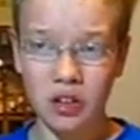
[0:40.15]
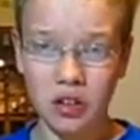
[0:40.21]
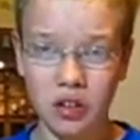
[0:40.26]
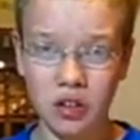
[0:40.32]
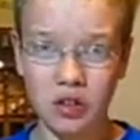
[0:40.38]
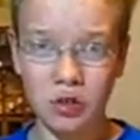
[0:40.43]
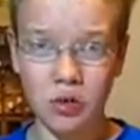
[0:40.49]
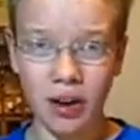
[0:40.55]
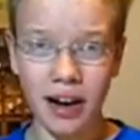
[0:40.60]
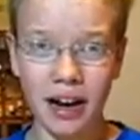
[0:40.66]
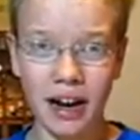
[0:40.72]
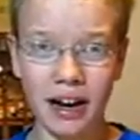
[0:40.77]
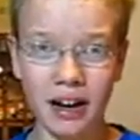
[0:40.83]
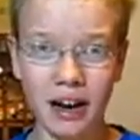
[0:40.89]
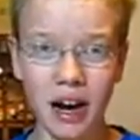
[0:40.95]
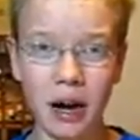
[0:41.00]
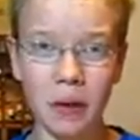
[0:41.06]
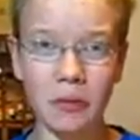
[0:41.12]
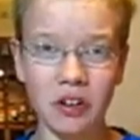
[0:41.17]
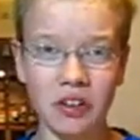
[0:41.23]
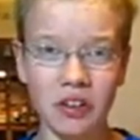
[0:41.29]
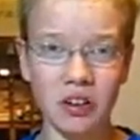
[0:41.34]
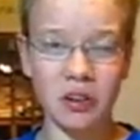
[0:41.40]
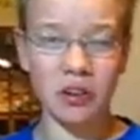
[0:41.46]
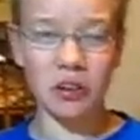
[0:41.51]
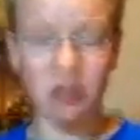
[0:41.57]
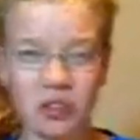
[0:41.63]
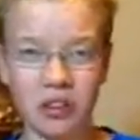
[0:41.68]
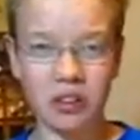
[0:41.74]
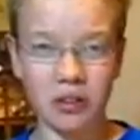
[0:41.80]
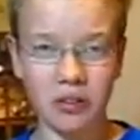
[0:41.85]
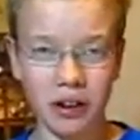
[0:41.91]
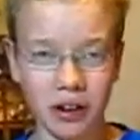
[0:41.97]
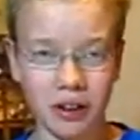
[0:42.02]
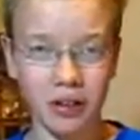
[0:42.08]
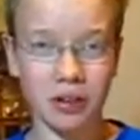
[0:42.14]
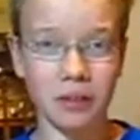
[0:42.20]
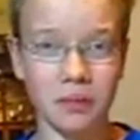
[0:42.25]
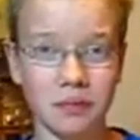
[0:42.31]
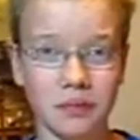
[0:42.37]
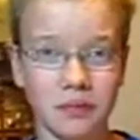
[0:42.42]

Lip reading: to drag objects across the ground.